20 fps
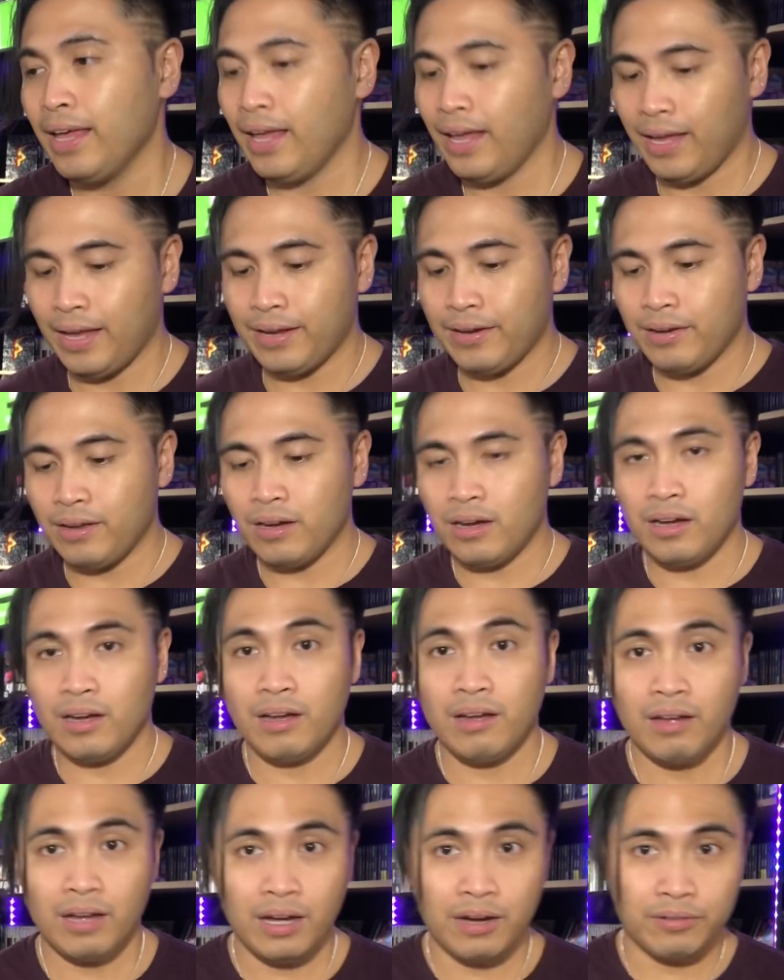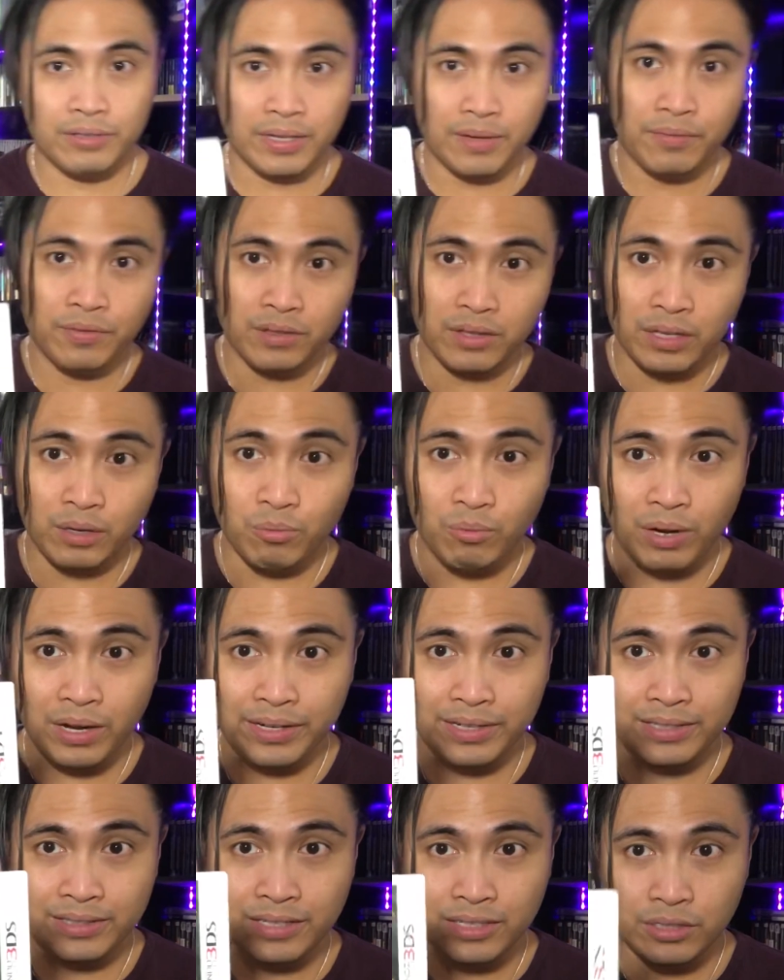And I definitely
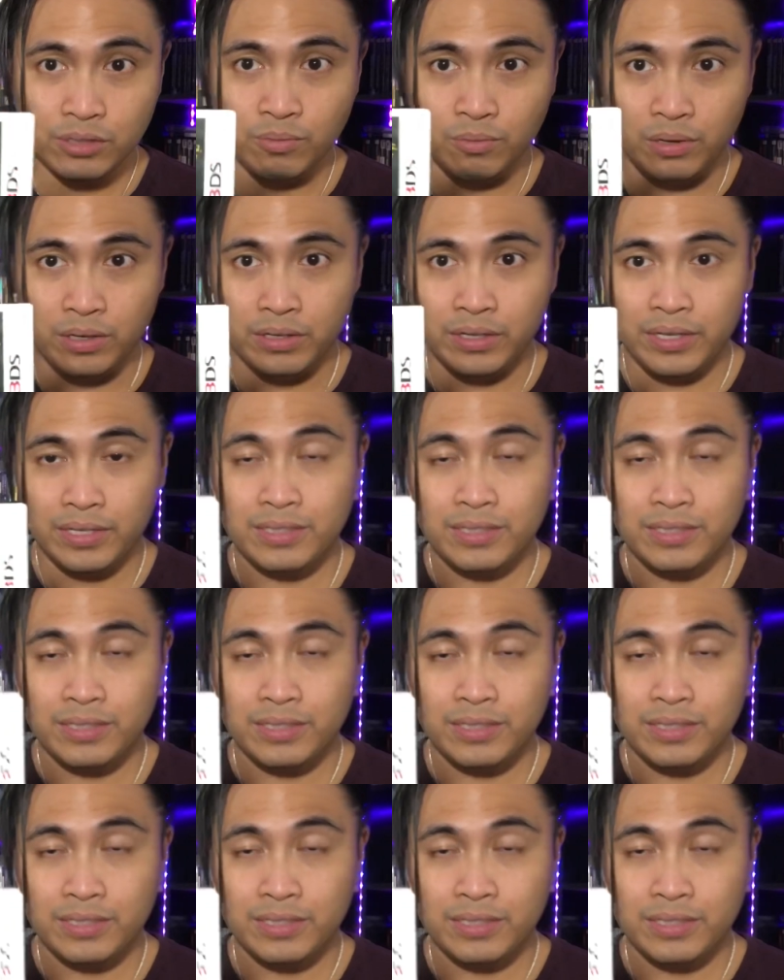wanted this one.